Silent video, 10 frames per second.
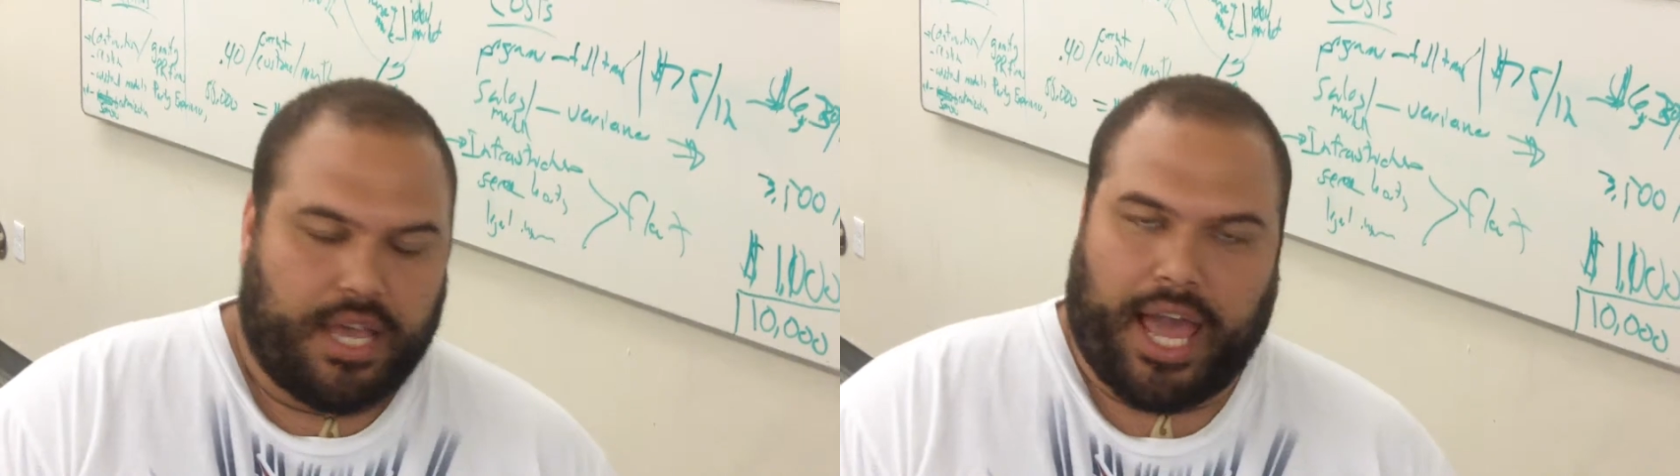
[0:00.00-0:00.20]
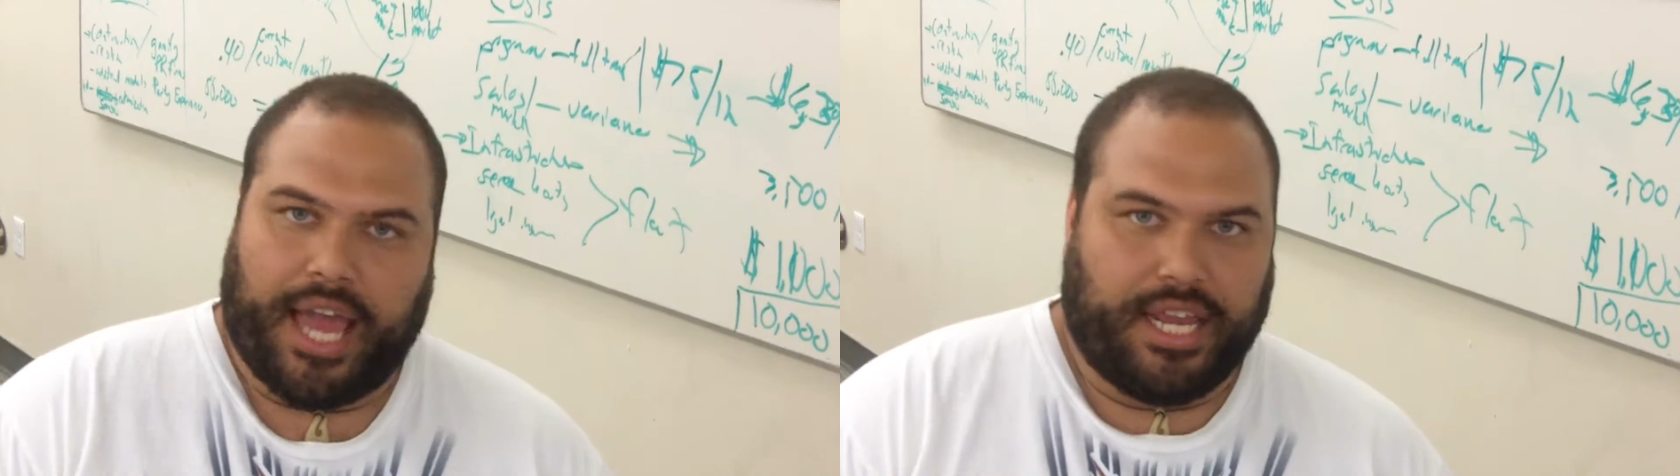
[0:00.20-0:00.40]

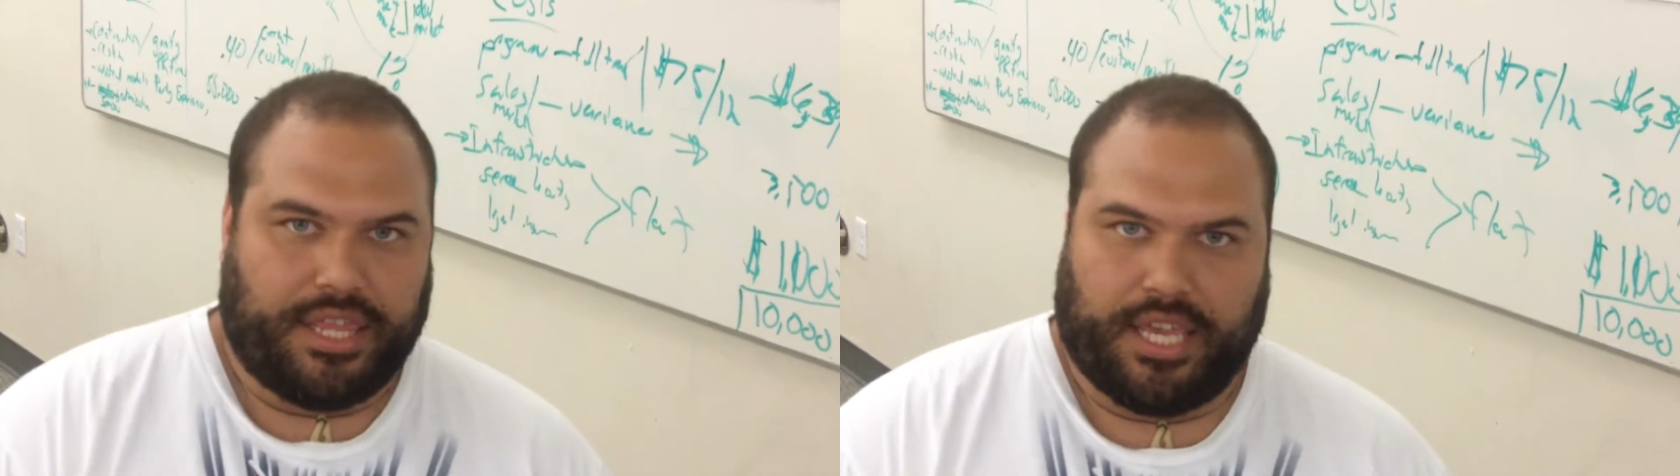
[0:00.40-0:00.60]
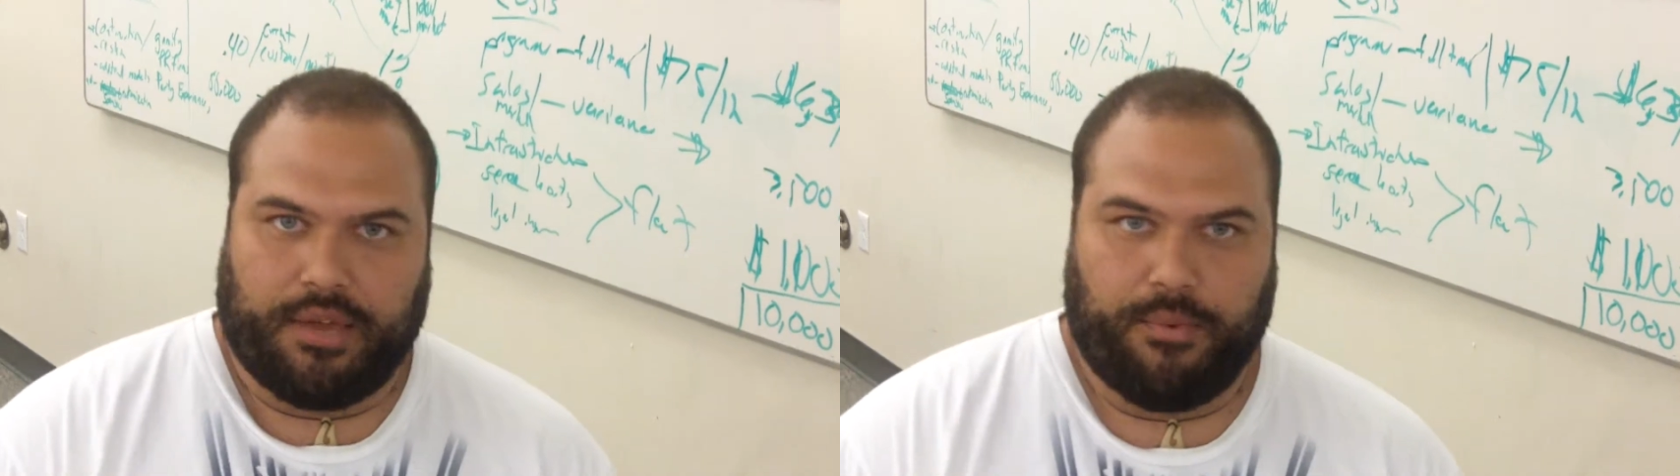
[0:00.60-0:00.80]

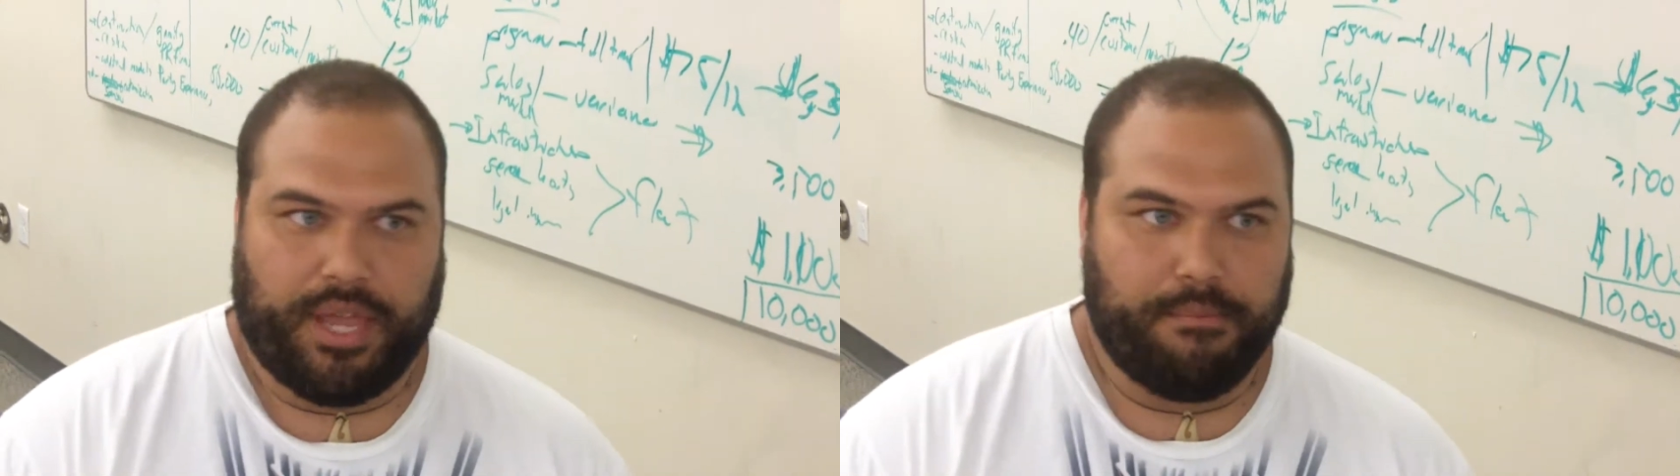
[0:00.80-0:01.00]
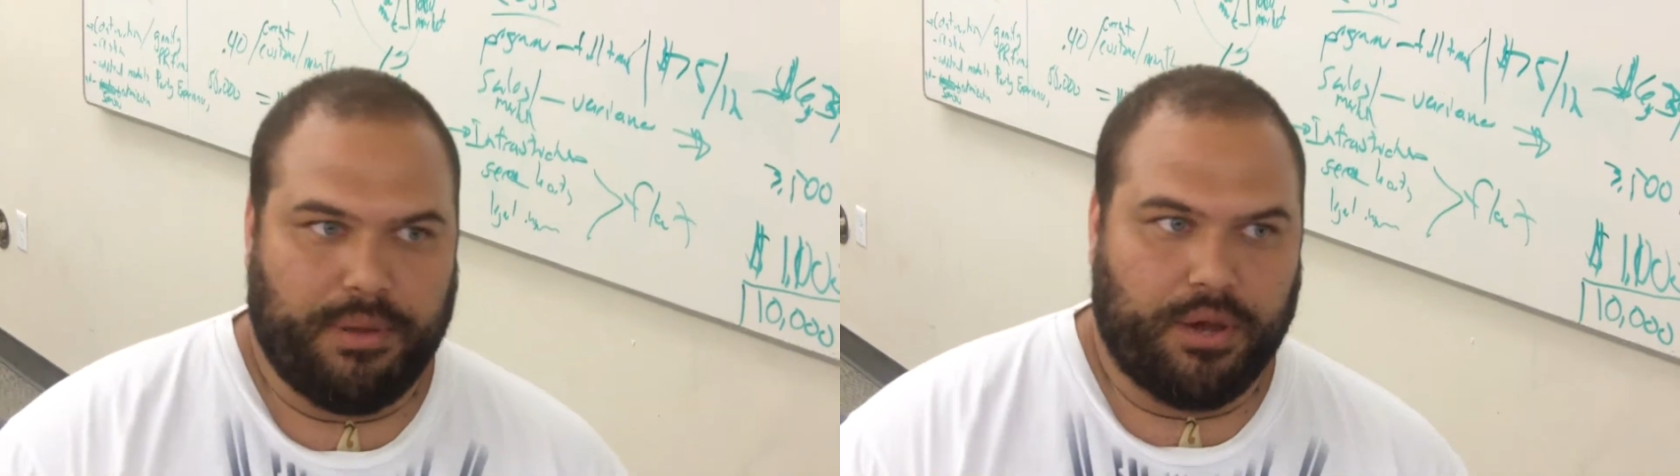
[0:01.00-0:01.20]
anything. We
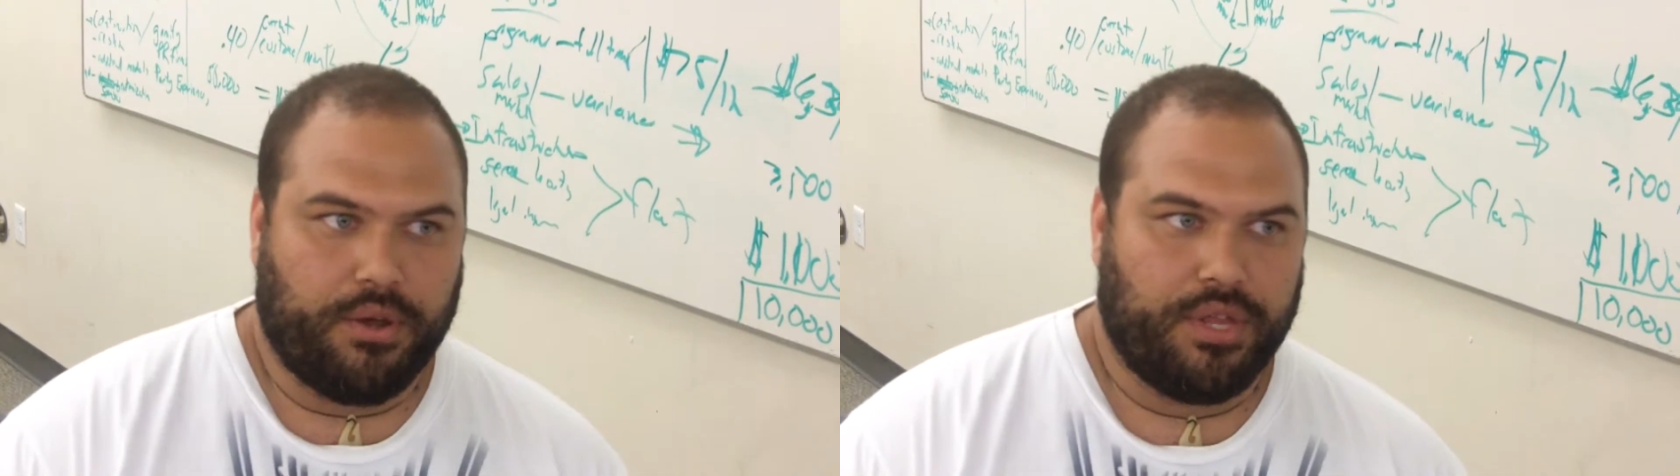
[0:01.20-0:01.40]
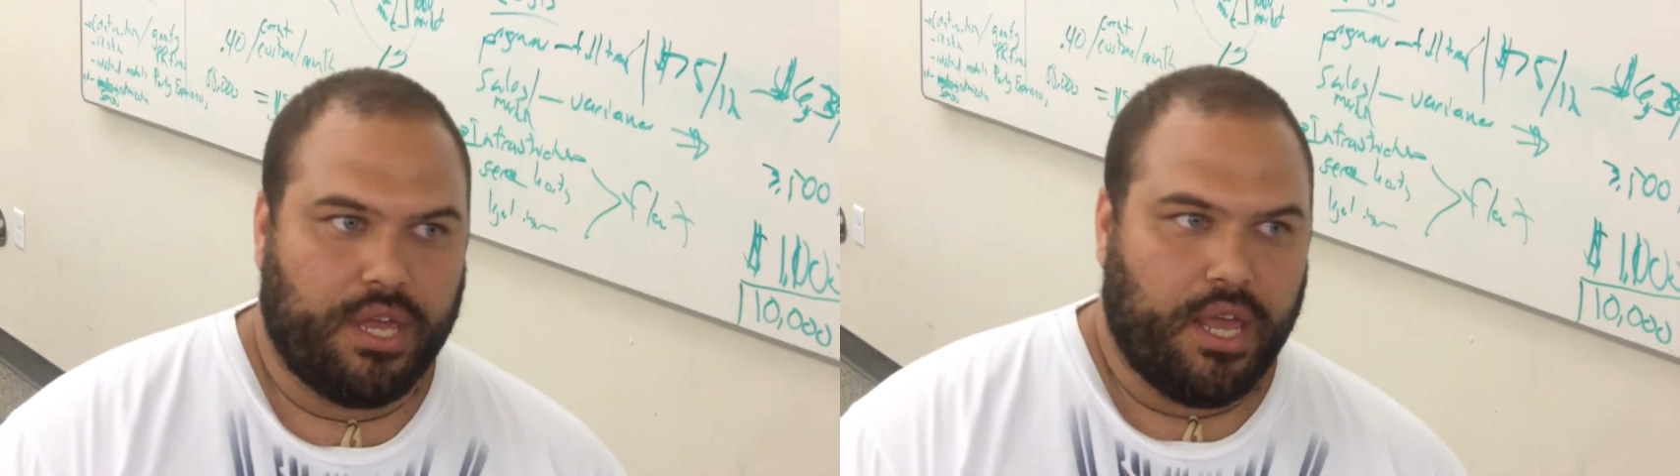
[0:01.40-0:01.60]
can
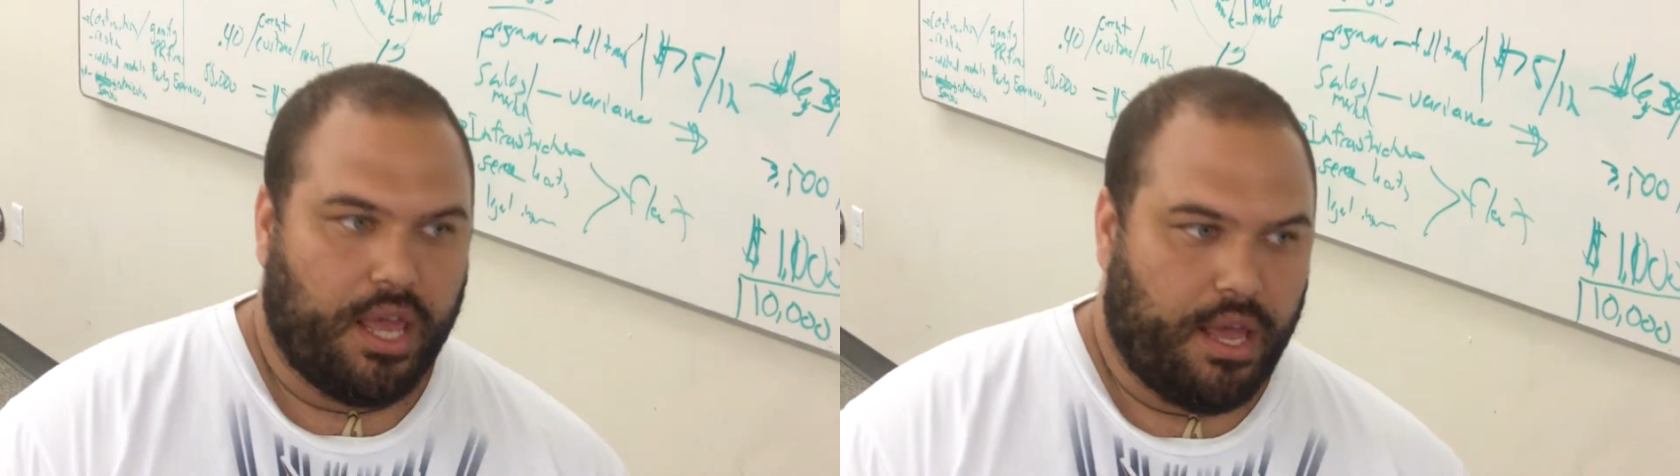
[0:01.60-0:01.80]
build